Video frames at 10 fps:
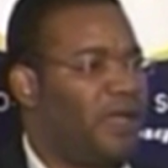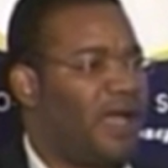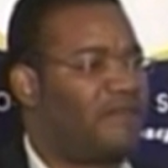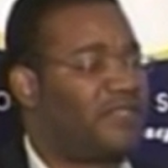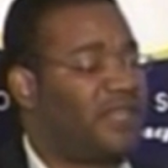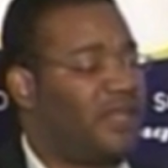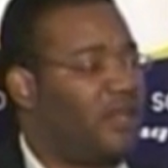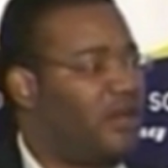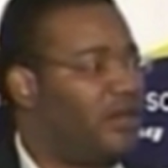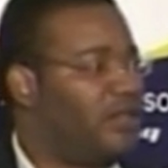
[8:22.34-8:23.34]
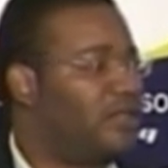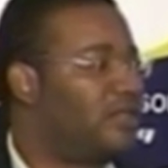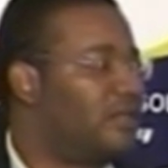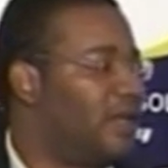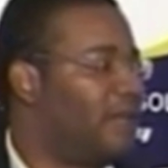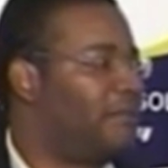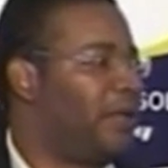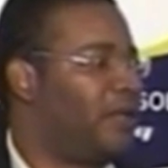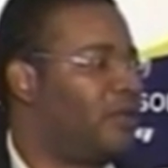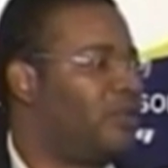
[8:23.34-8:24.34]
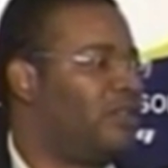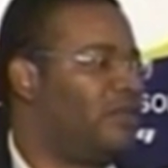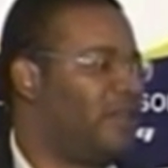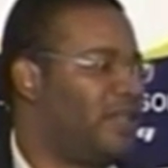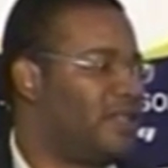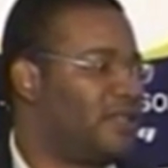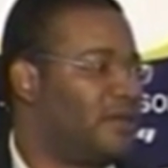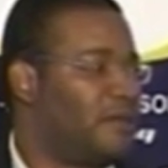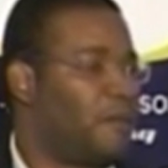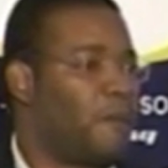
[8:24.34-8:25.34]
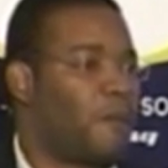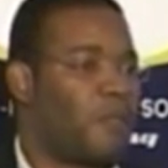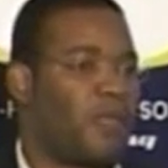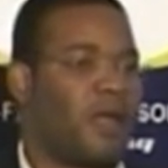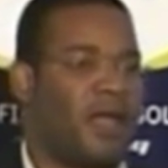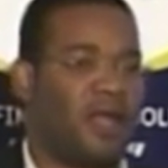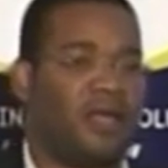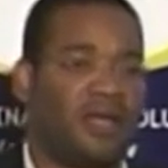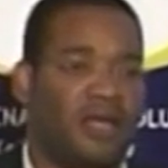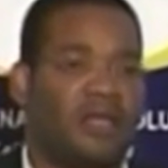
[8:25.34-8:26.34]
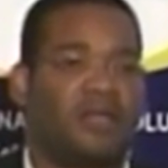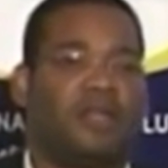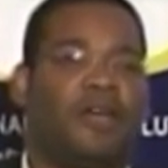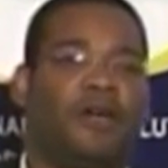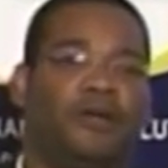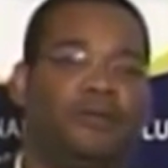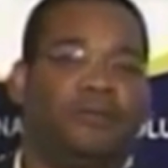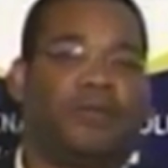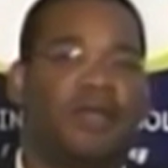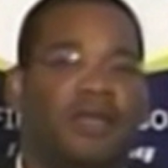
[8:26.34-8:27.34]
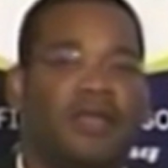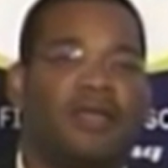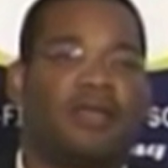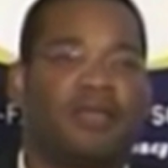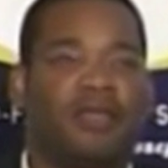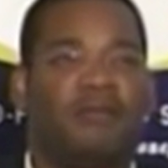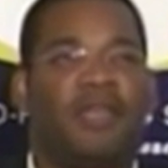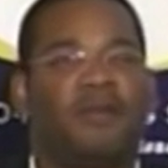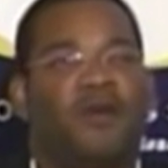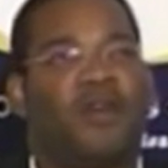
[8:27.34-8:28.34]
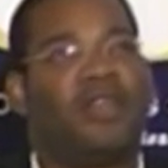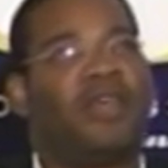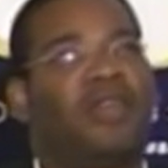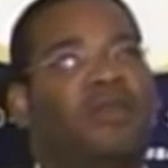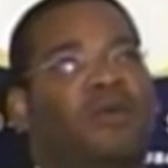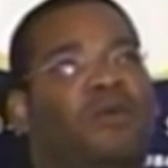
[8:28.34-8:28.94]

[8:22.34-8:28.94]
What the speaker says: have steady earnings and pay good dividends. All right? Now, you may be wondering